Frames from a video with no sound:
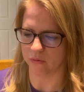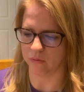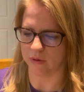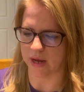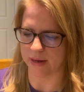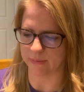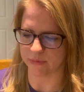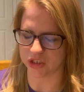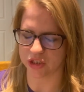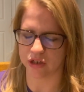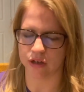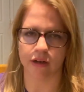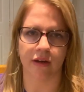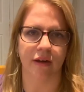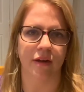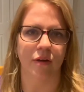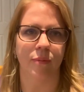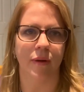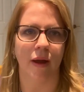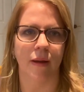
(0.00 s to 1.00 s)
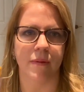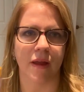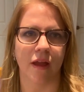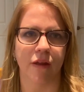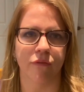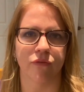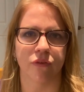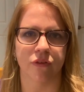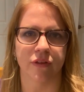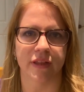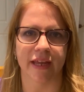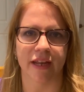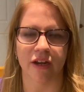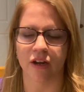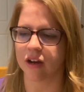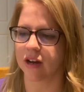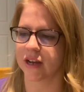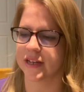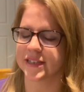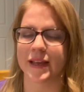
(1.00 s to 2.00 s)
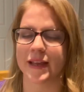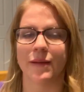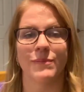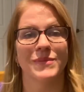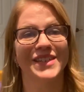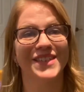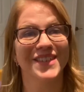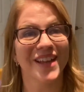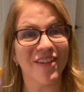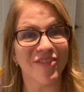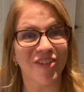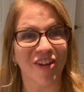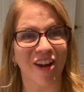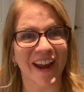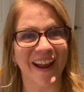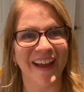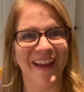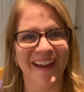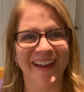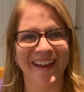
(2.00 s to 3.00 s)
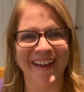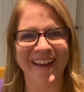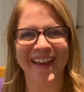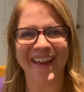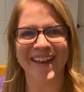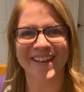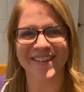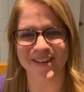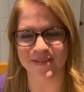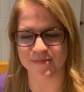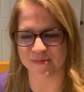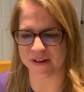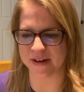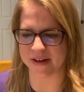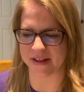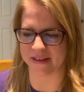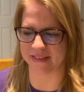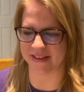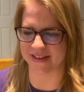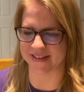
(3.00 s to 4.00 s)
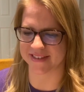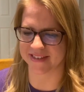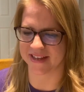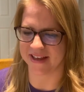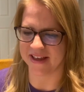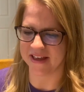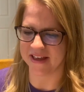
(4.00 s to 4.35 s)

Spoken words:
Well, I'm sure it'll probably unfold later, because I'm discovering as I'm reading this